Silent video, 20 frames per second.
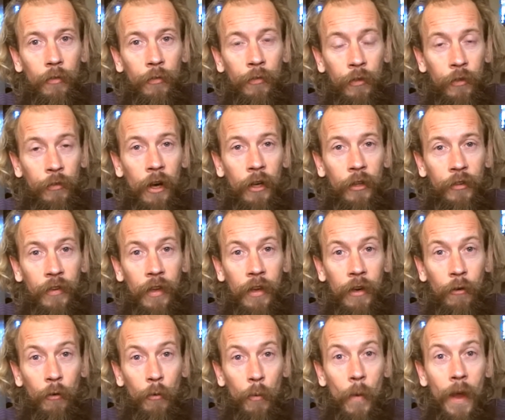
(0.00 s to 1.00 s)
as far as
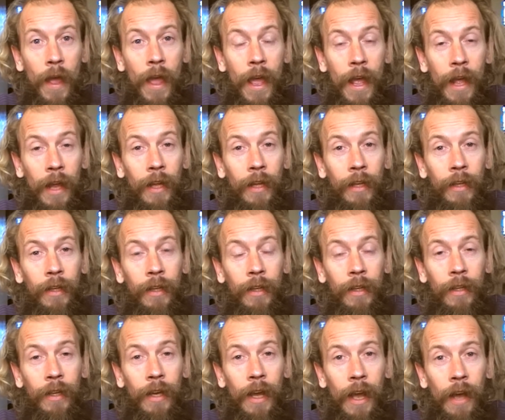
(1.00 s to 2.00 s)
they're aware,
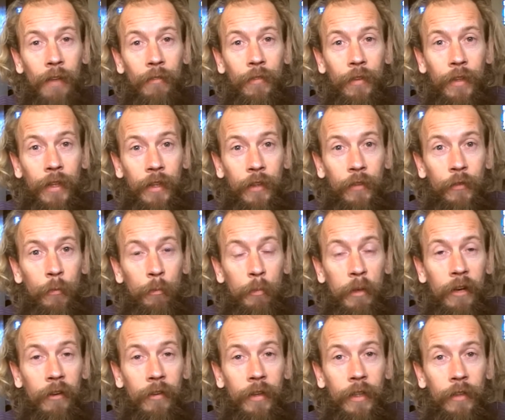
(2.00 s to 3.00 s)
have
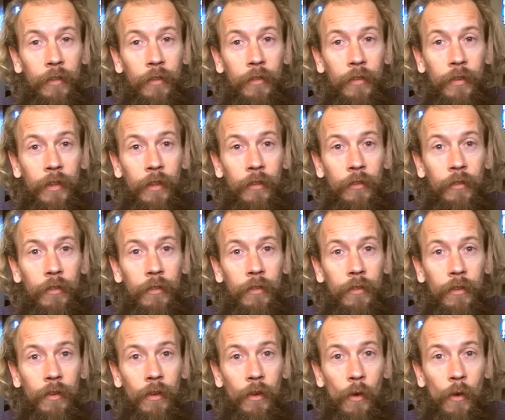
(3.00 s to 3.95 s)
experiences